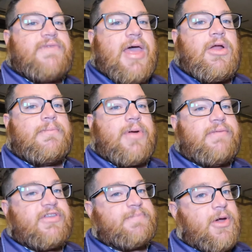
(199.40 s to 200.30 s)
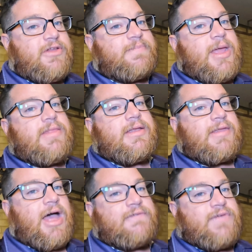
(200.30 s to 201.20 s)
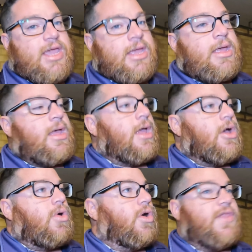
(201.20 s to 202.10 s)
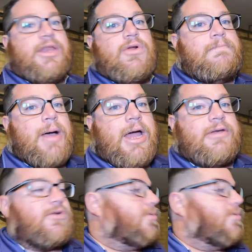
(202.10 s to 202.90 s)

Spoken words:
we've had on previous boats, be it the Tuffy or the little Punt